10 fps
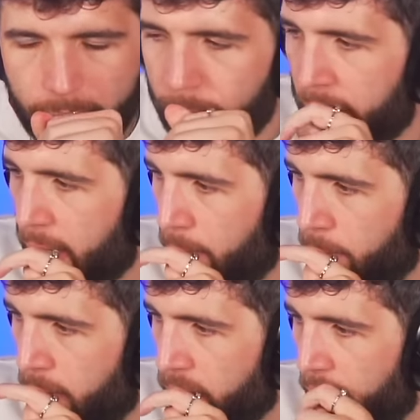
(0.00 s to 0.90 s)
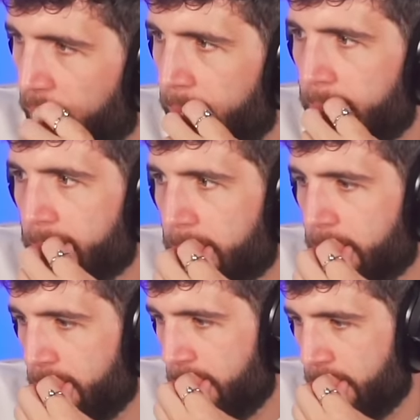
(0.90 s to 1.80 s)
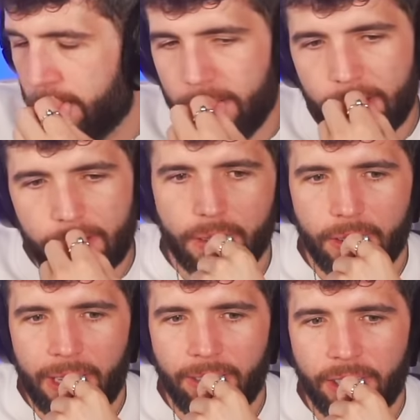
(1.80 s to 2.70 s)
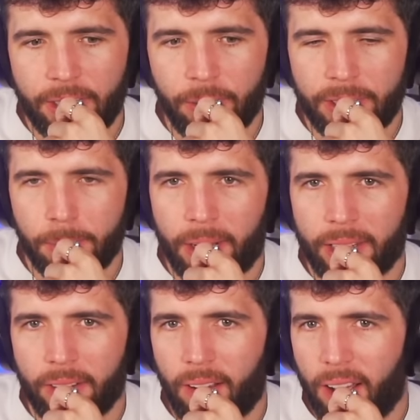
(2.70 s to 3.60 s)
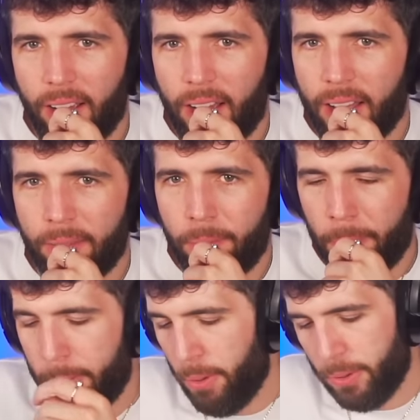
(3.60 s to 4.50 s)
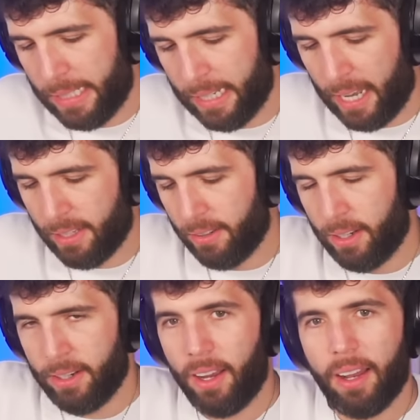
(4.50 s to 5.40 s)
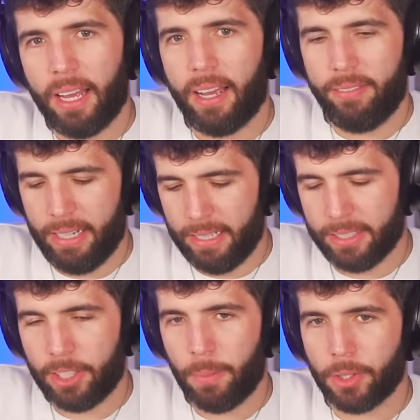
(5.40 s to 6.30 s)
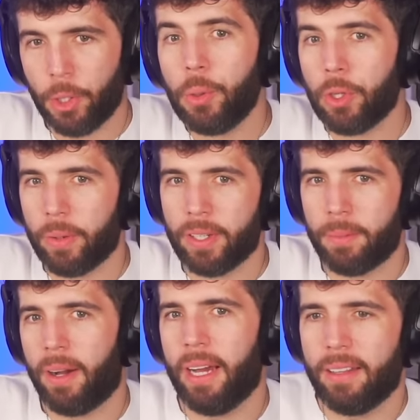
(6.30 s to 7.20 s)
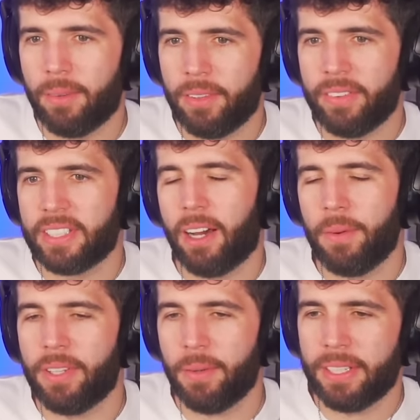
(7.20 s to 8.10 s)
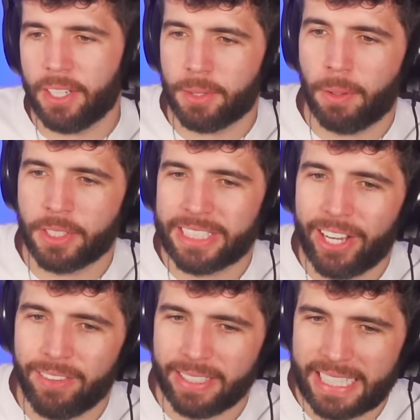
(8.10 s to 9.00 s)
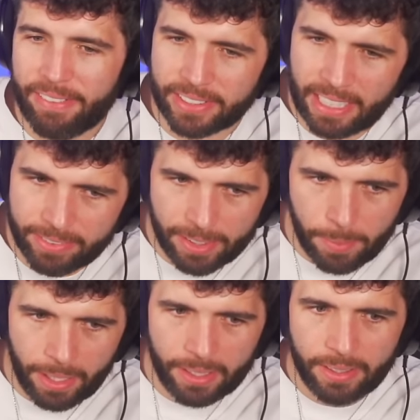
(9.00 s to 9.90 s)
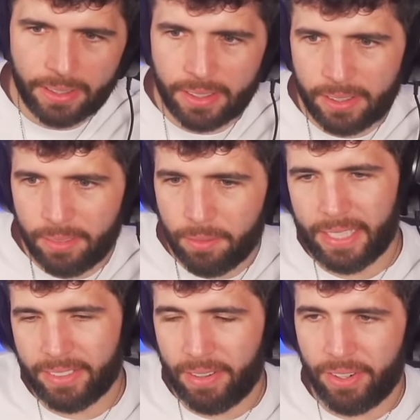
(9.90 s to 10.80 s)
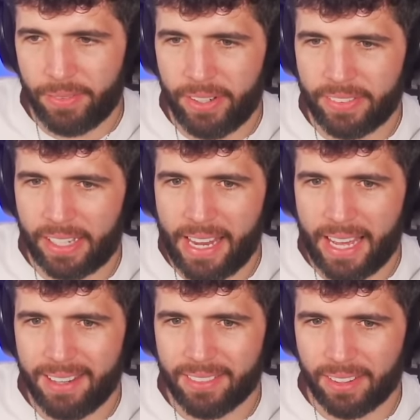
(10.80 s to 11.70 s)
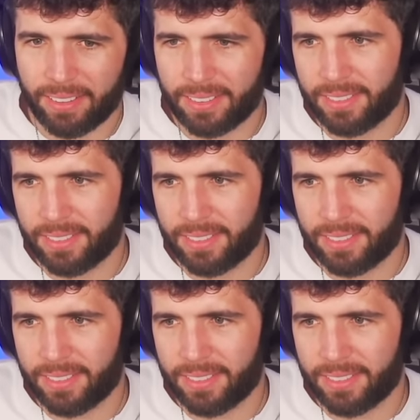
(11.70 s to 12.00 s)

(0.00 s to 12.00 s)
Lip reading: we get much higher? Haven't done it all in Dubai, though. I people who say that, I don't know. Like, I feel like there's so much to do in Dubai that we don't even touch. We touched the most surface level stuff in Dubai. And so we haven't done that either.